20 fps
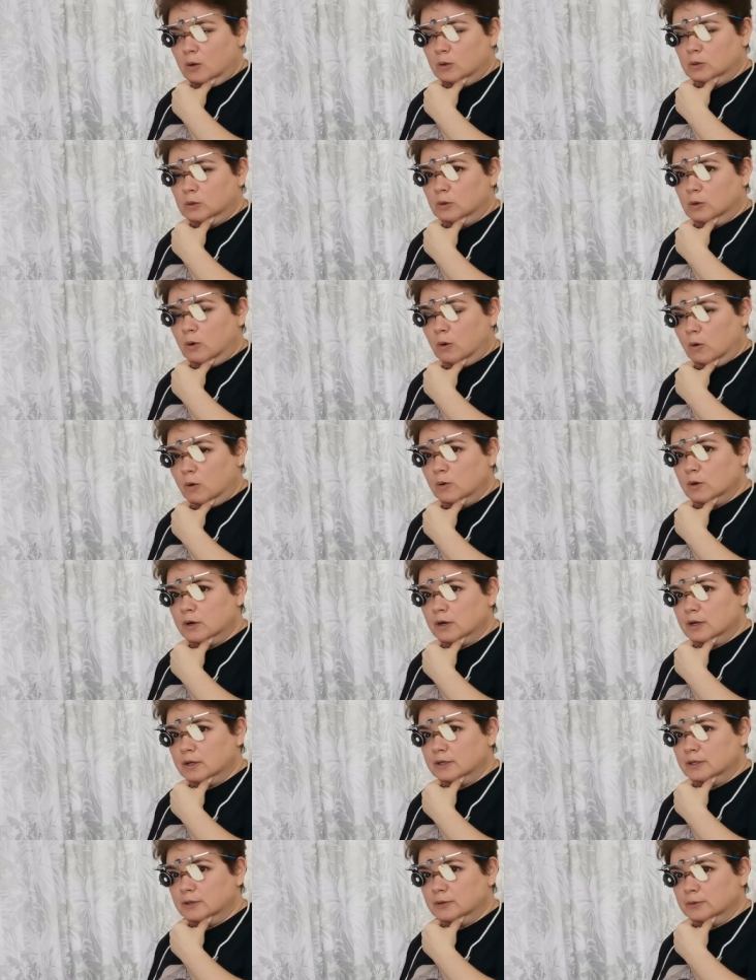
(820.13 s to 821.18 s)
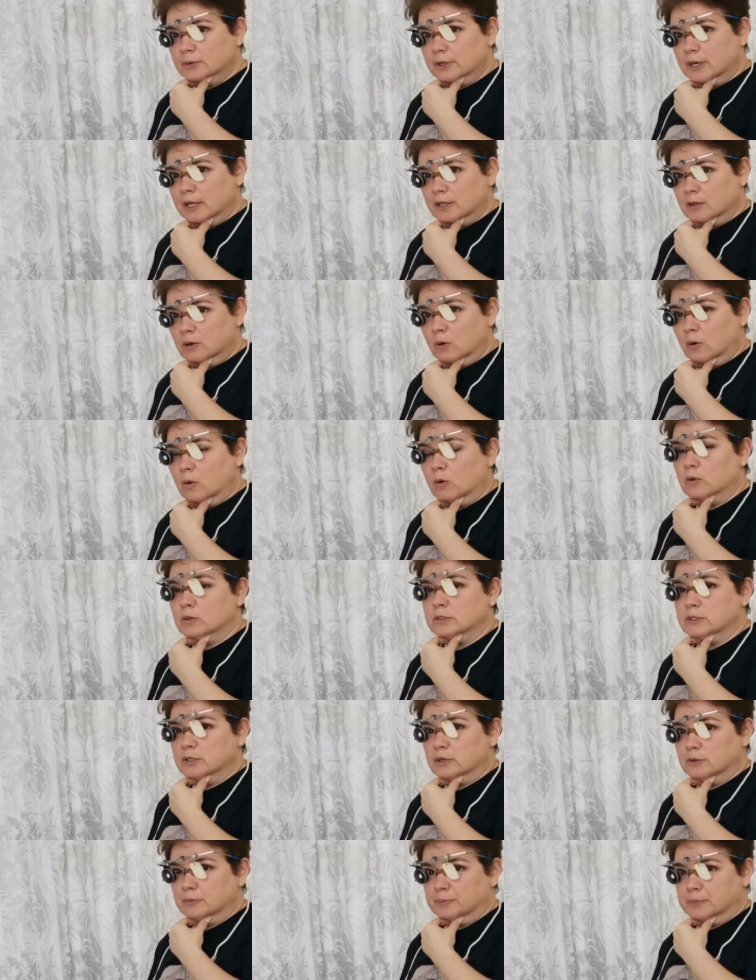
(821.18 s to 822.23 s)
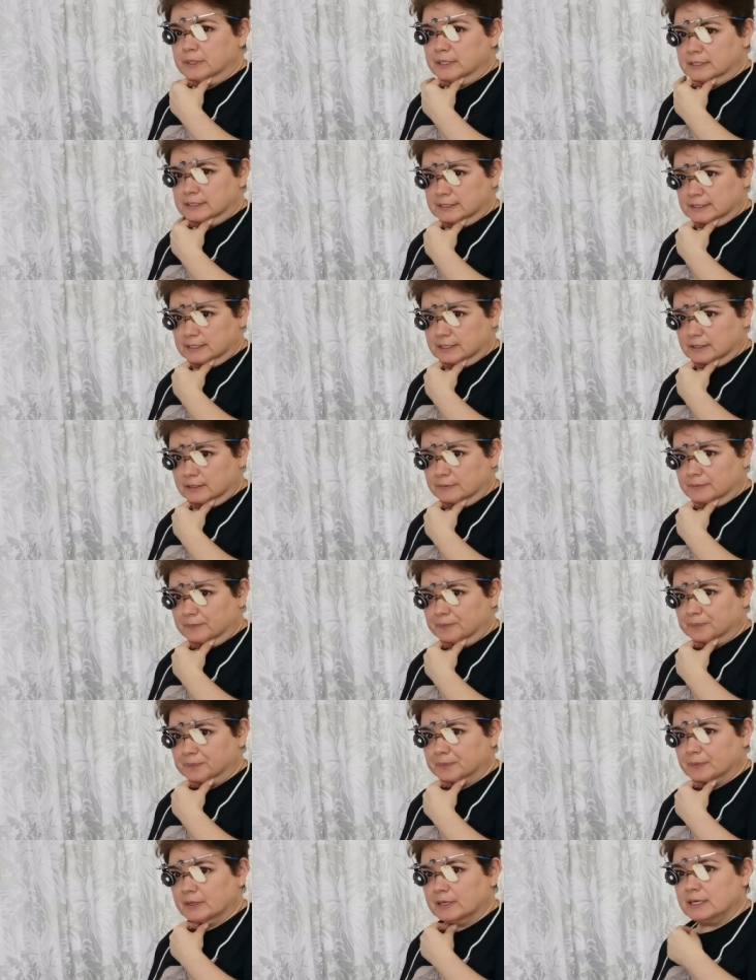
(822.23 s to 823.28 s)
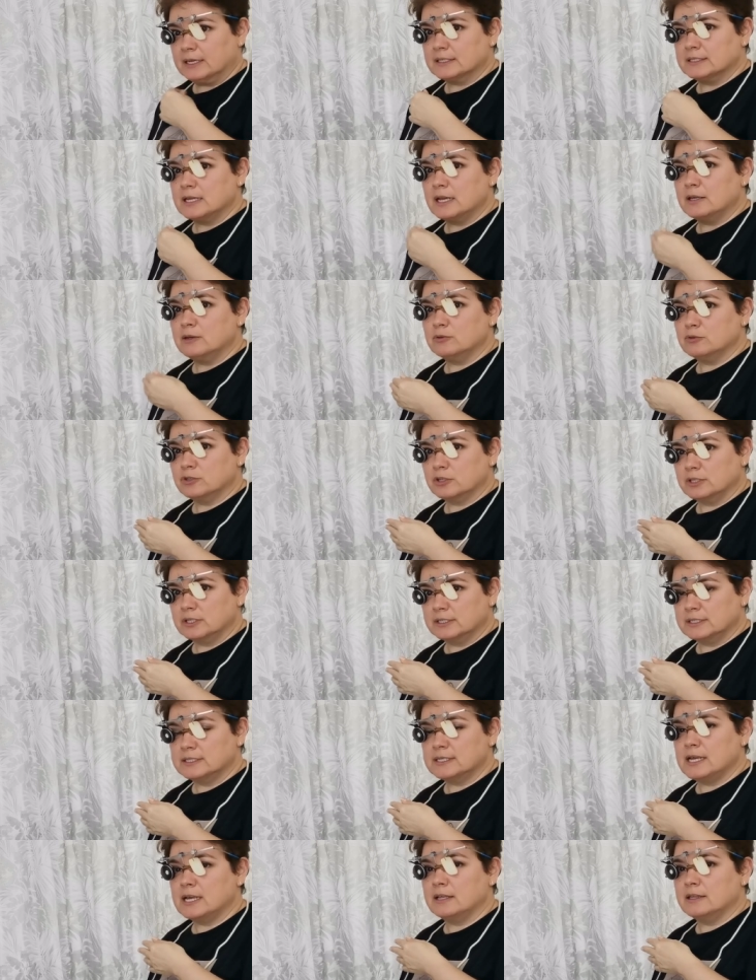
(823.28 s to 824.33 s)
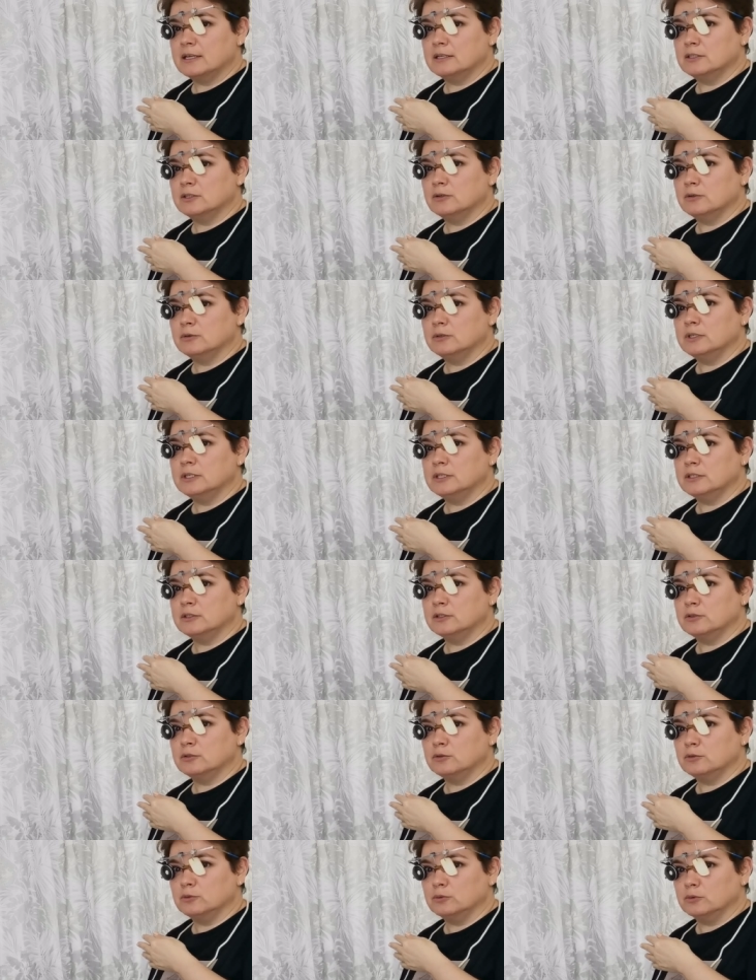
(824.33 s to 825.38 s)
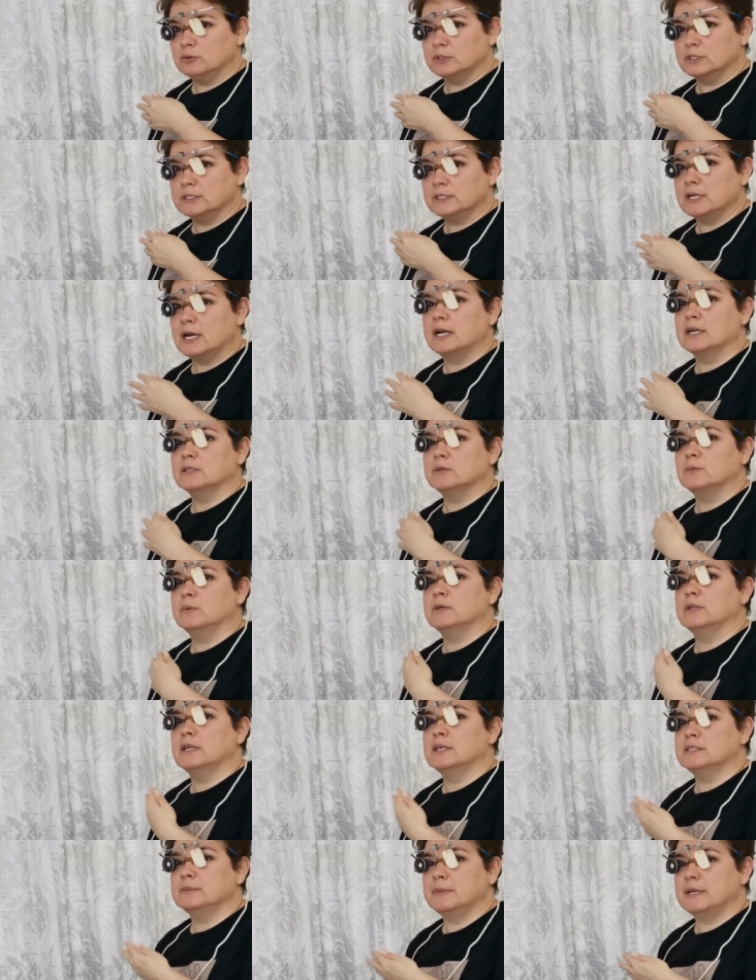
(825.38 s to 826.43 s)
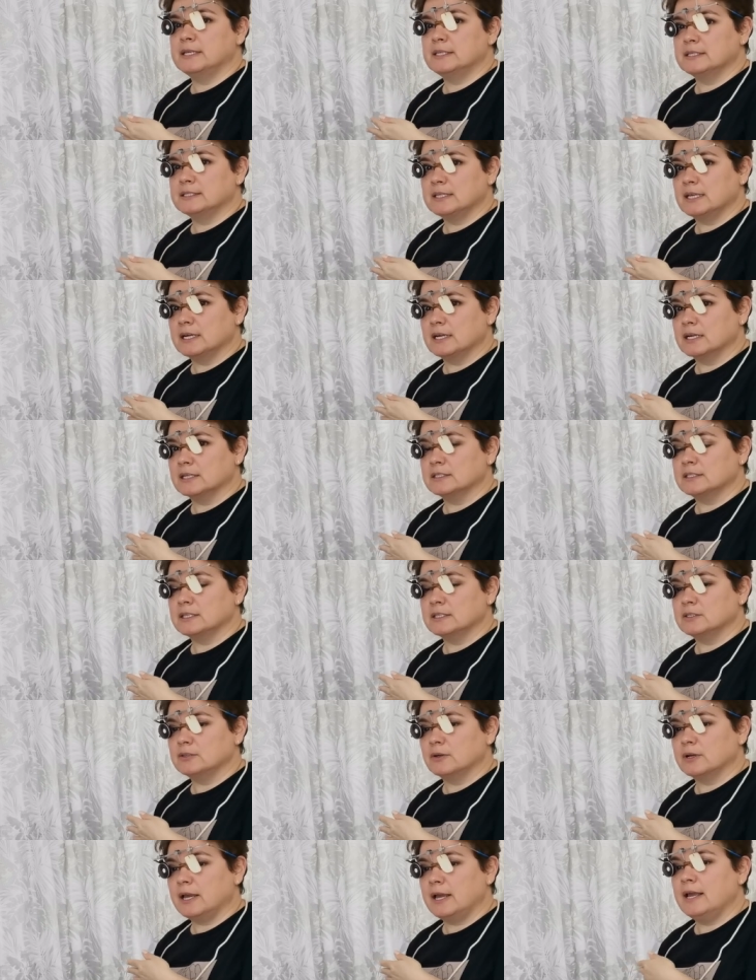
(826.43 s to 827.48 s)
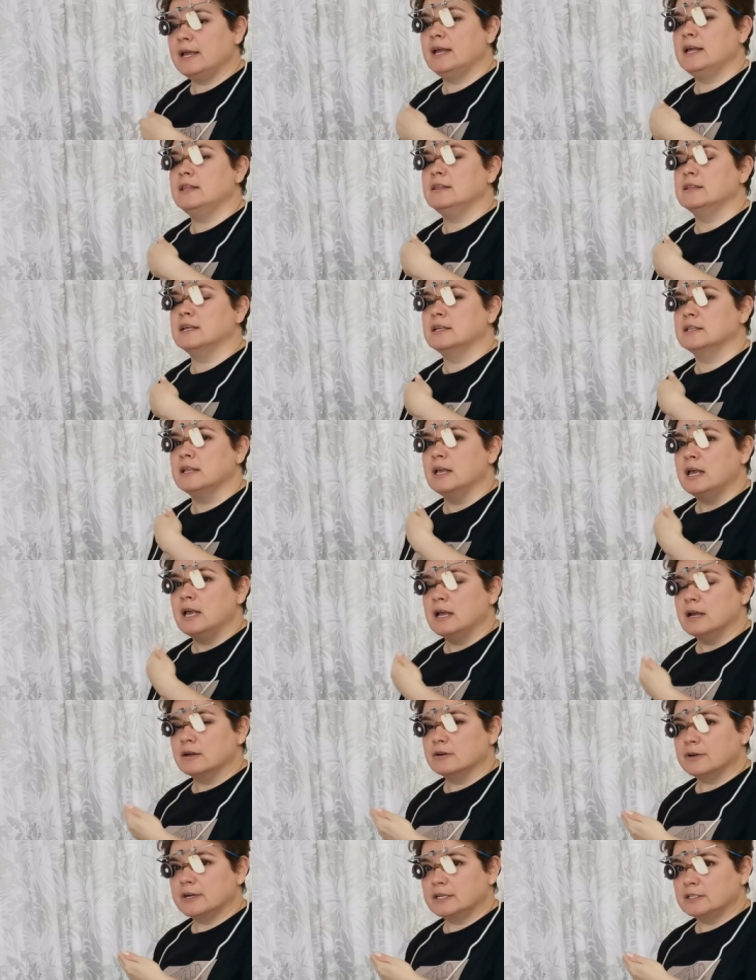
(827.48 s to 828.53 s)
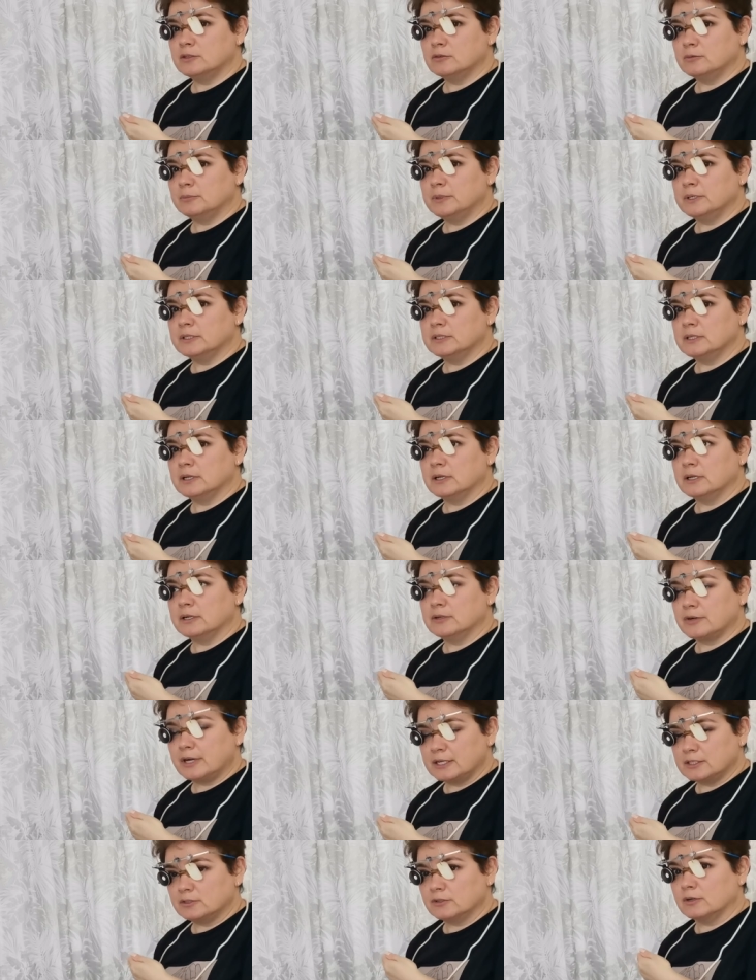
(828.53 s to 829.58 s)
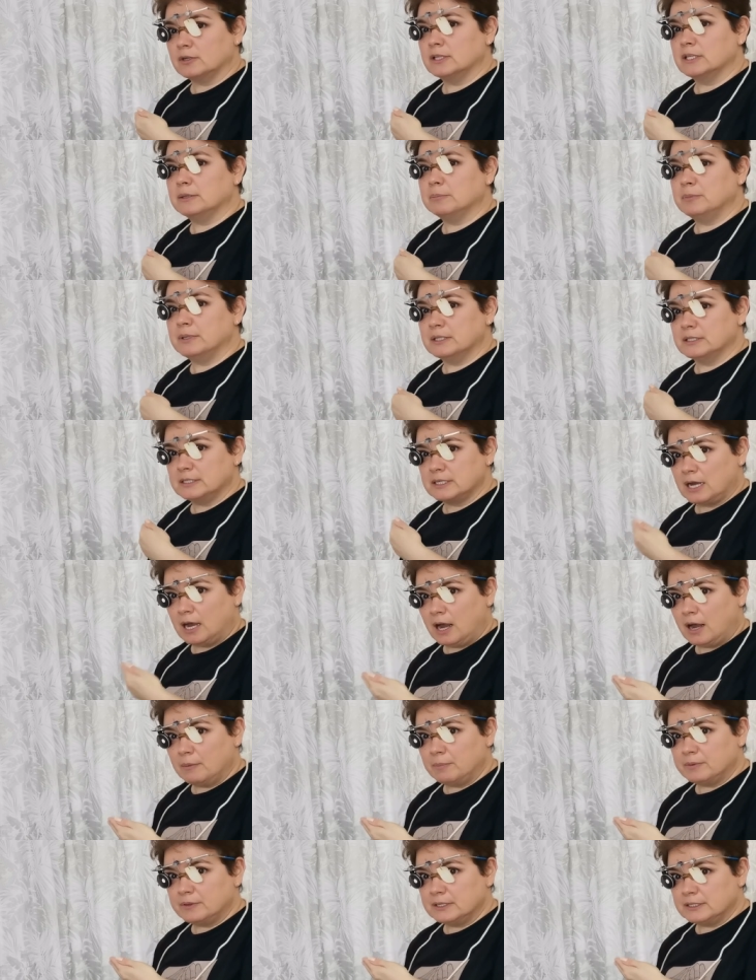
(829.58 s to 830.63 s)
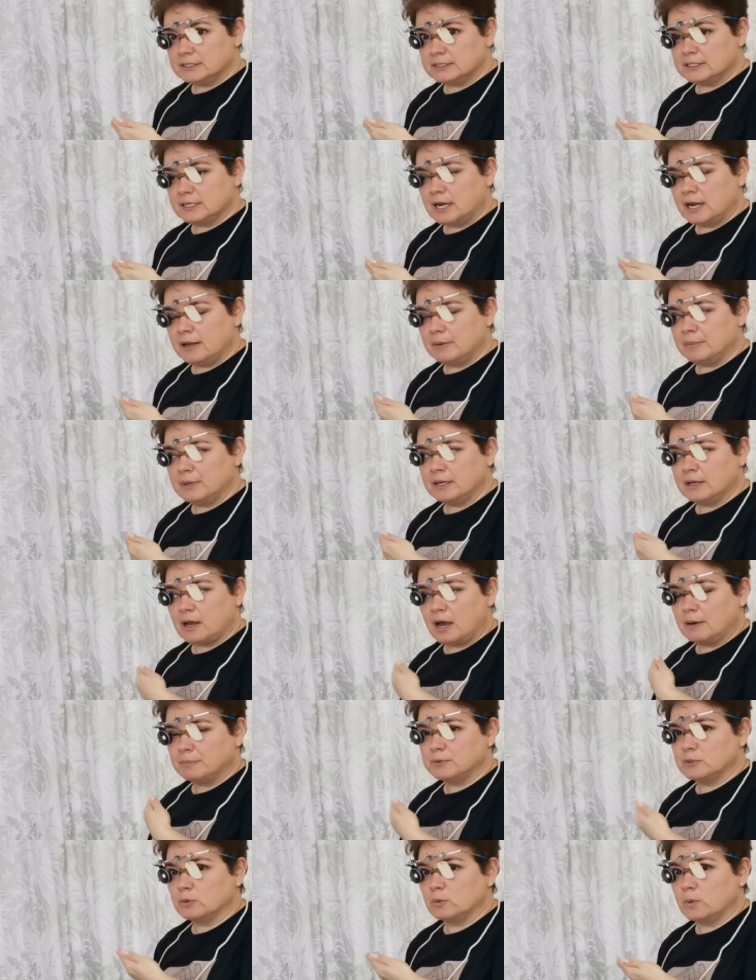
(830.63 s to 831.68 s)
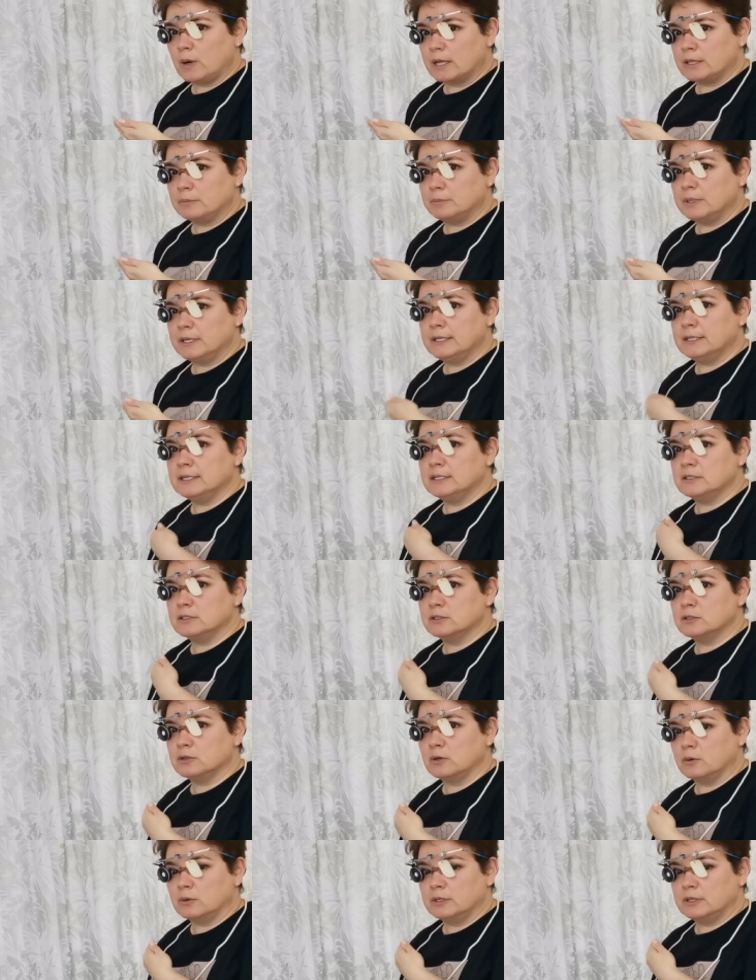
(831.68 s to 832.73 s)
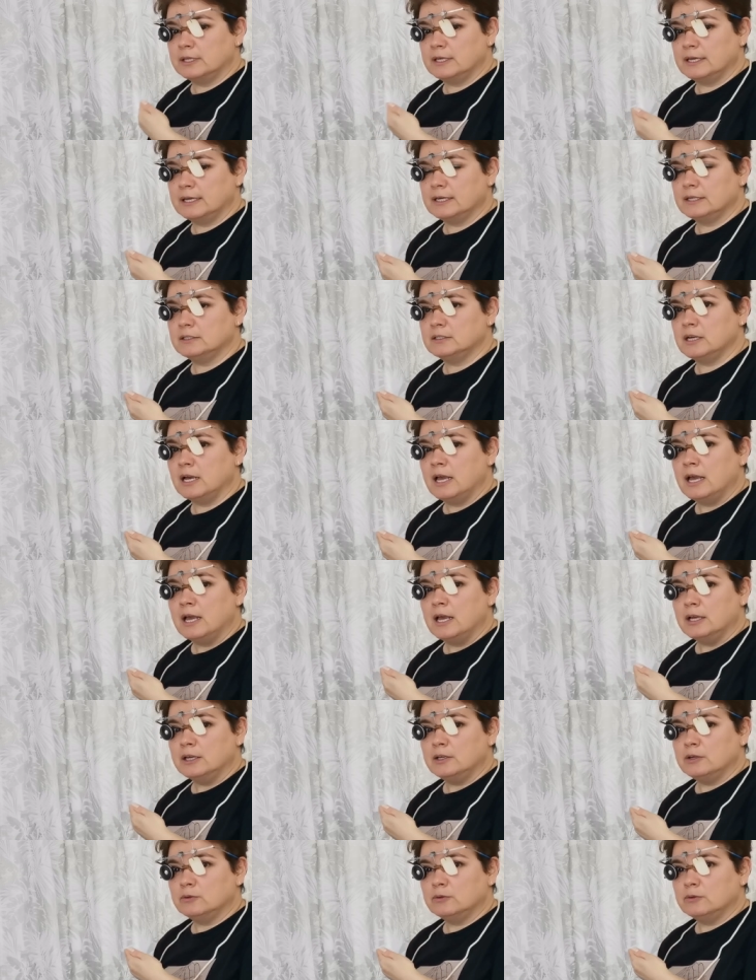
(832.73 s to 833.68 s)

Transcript: how long you can hold your pistol. Yes, I usually say that you need to start with as many seconds as you can, then gradually build up this timing up to 1 minute. So at the end,